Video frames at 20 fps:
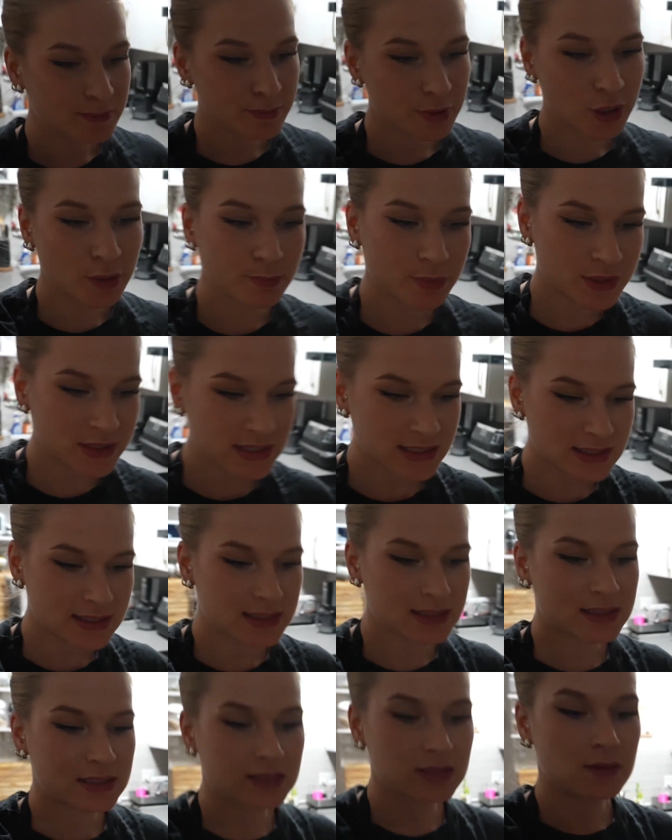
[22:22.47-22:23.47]

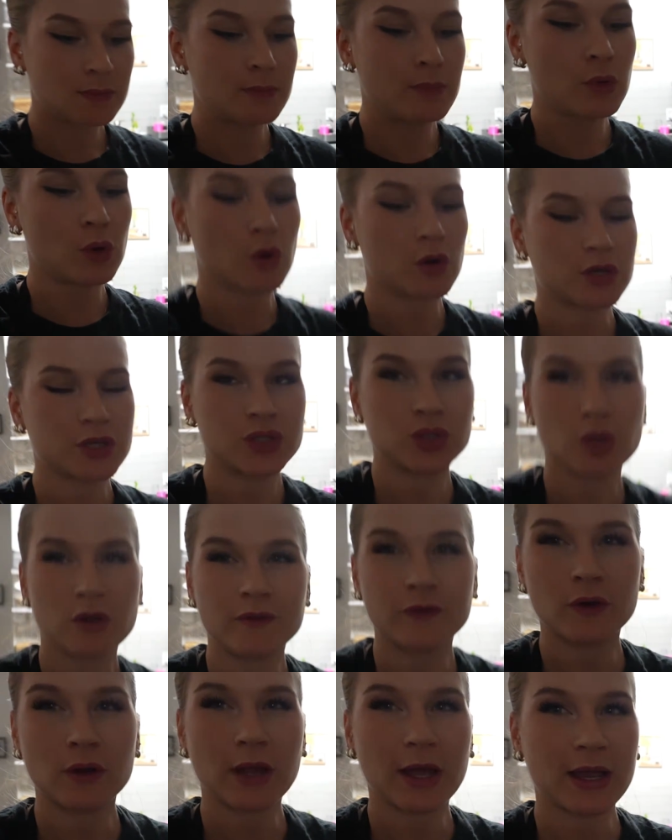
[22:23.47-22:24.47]
purposes, more so
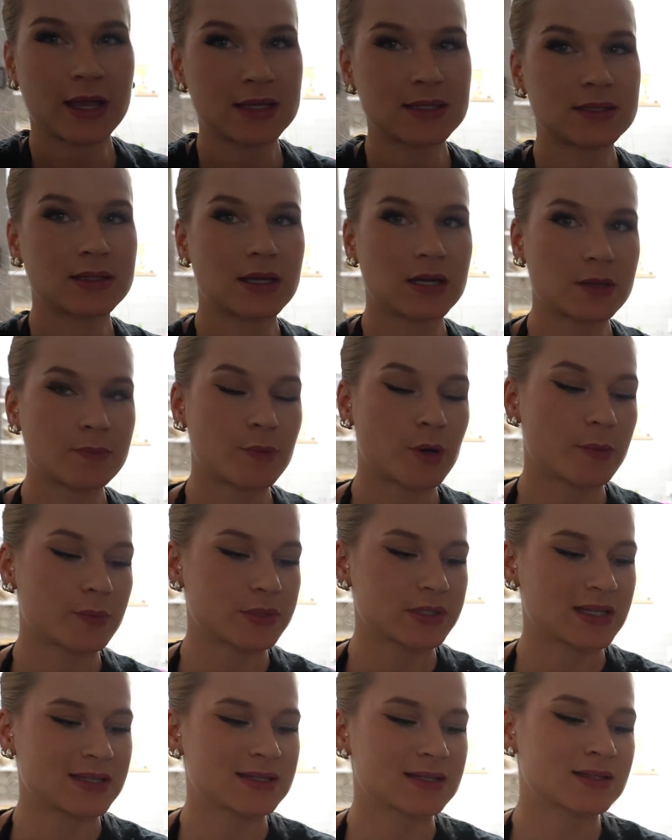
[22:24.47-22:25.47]
for like aesthetic
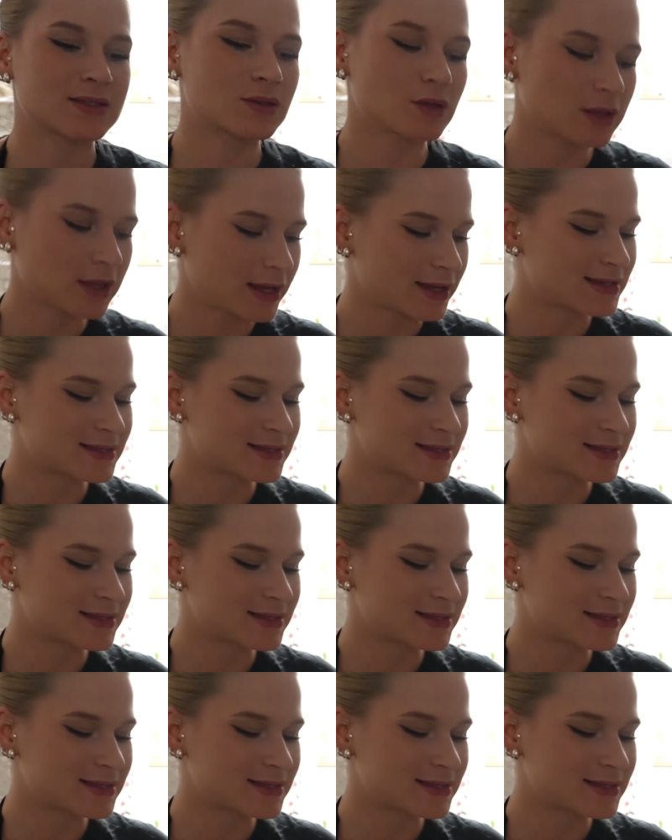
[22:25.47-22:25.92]
purposes. So like,